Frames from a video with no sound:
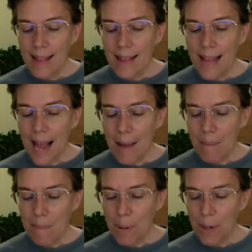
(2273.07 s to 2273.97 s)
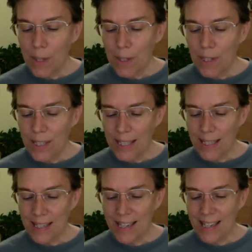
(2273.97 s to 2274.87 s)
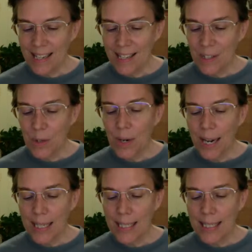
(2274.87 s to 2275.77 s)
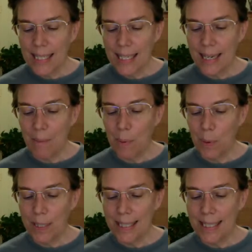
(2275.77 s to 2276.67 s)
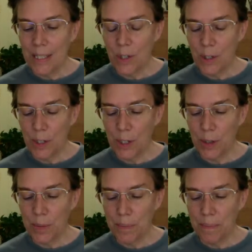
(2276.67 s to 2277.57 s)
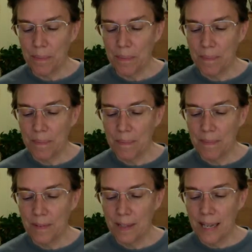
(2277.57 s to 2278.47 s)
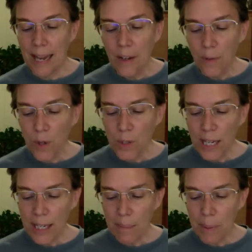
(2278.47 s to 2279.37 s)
That person tries to send poison to you. And if you take it